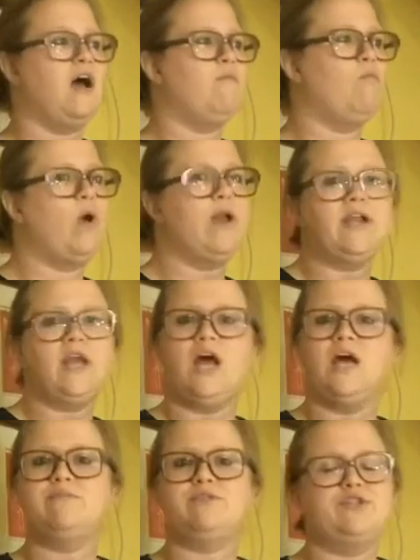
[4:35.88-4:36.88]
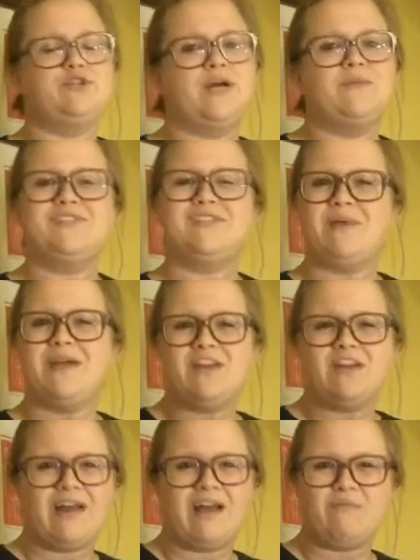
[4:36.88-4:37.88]
1 cup, 2 cups, depending
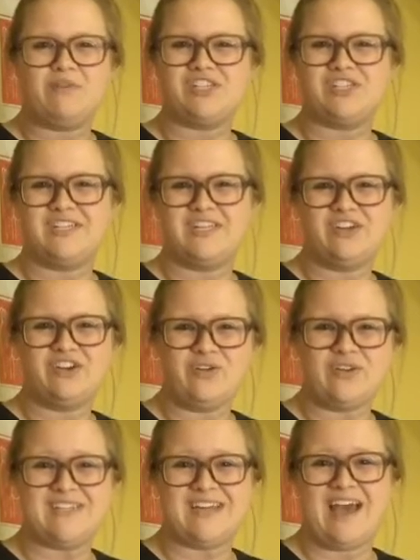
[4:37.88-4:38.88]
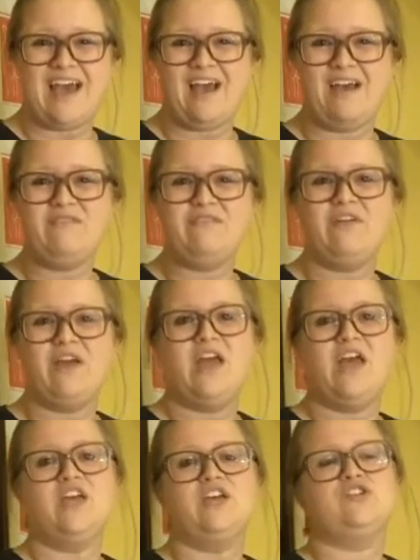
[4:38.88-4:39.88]
on how much tea you're going to have.
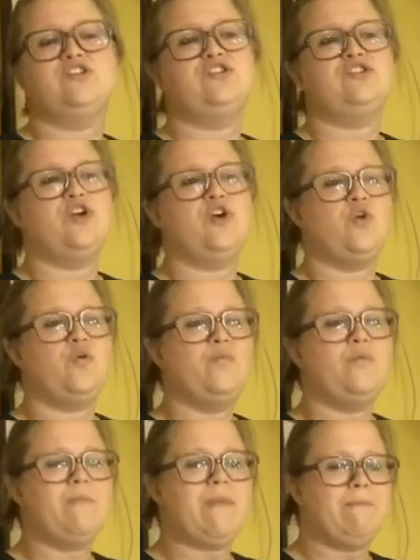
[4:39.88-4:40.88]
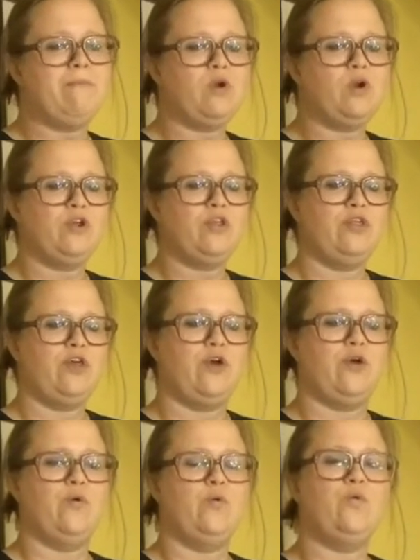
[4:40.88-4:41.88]
So remember
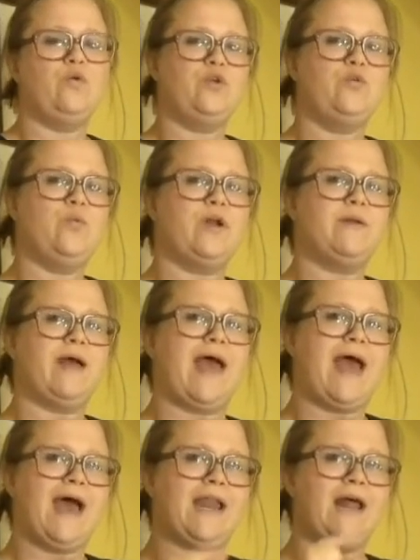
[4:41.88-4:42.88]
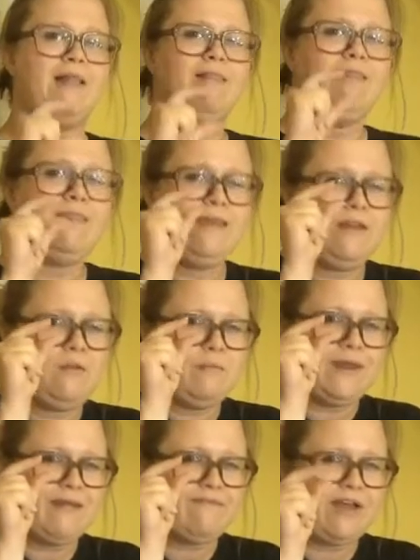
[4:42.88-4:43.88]
though, you want to add a little
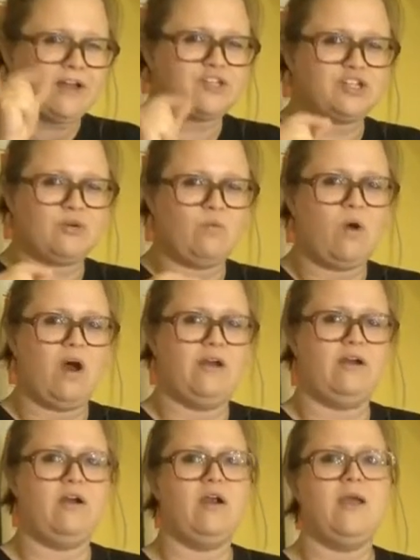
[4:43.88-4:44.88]
bit of extra water